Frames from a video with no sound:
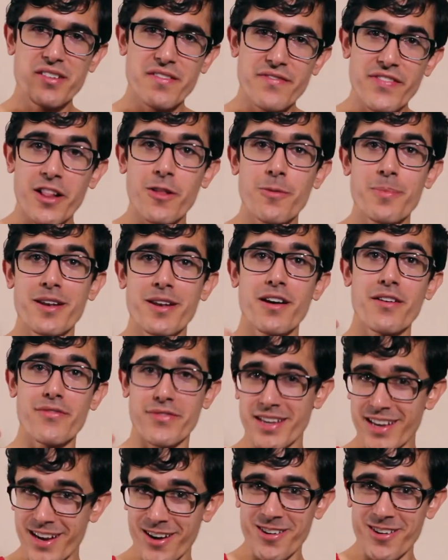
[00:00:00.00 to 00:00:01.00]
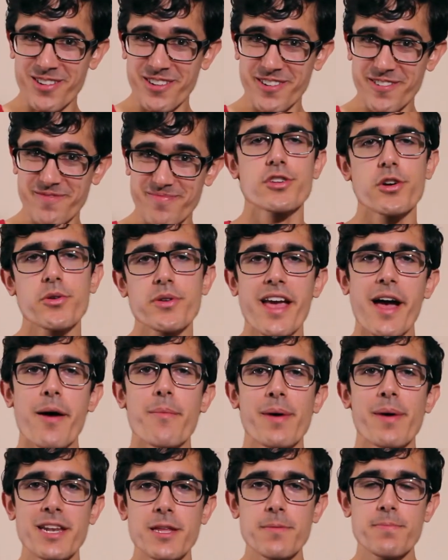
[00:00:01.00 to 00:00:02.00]
development of the character. So yeah,
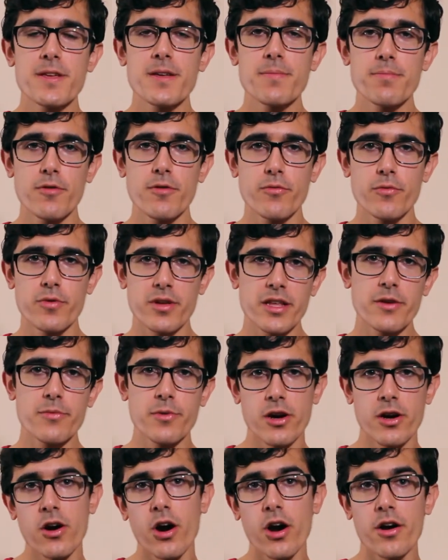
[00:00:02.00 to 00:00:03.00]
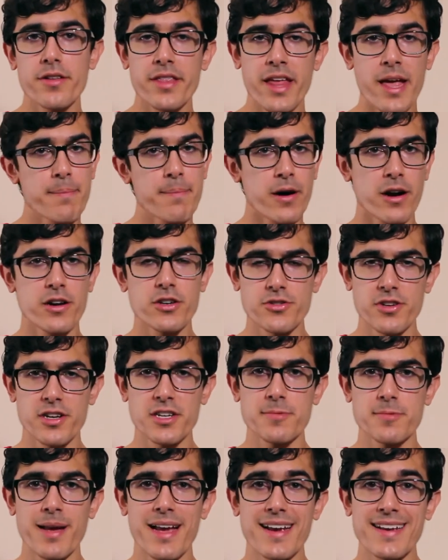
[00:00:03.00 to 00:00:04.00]
many people really regard The Empire
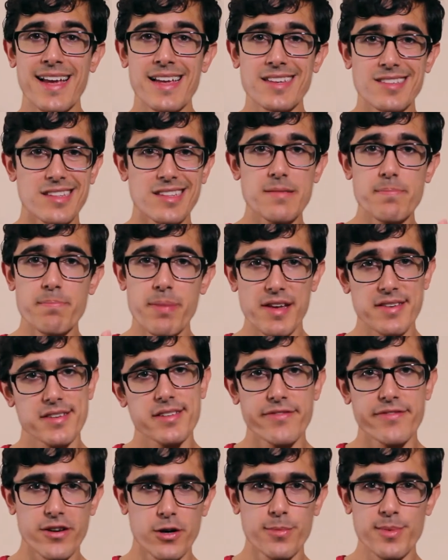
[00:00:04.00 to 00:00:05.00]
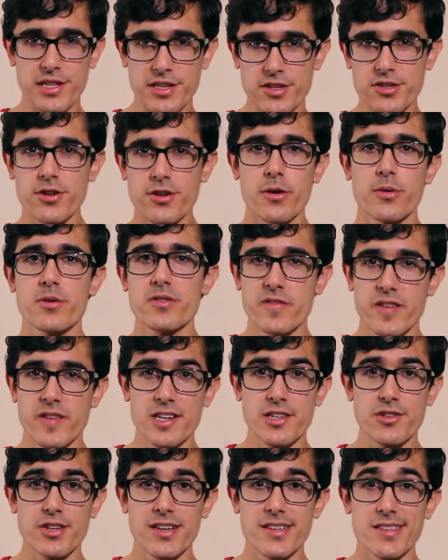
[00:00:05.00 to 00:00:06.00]
Strikes Back as the best film in the Star Wars
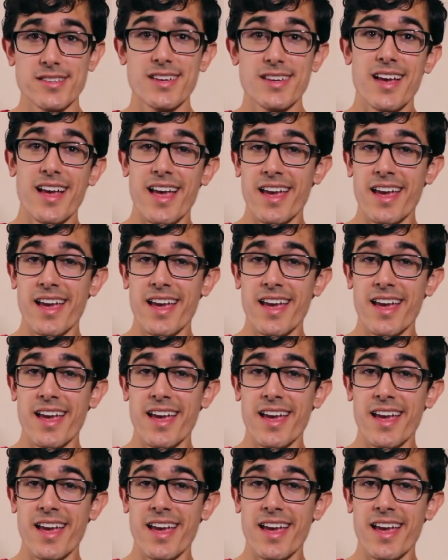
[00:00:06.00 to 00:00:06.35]
franchise.